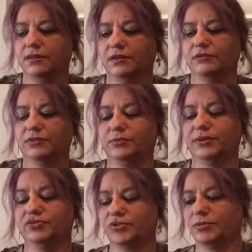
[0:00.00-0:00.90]
I'm in a little
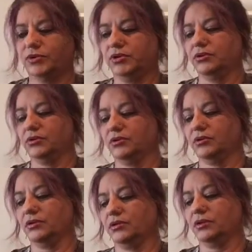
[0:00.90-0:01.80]
bit of trouble here,
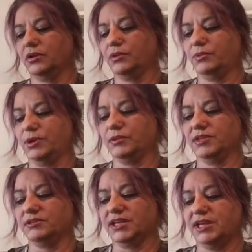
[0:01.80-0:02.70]
probably
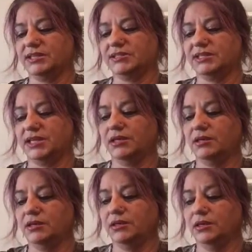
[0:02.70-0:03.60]
because I can't see.
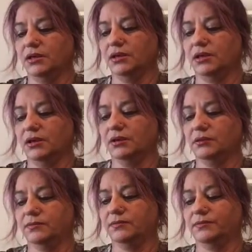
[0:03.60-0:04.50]

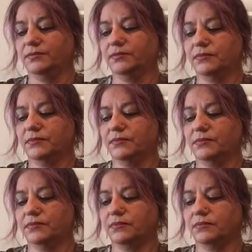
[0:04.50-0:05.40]
And
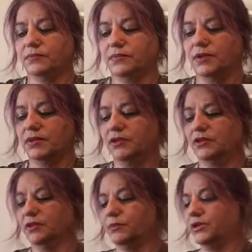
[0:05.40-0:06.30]
then you're
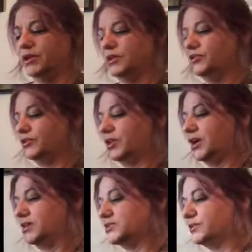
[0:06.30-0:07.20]
going to put it in your
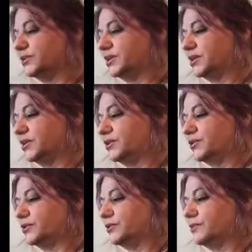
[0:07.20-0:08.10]
light so it can cure.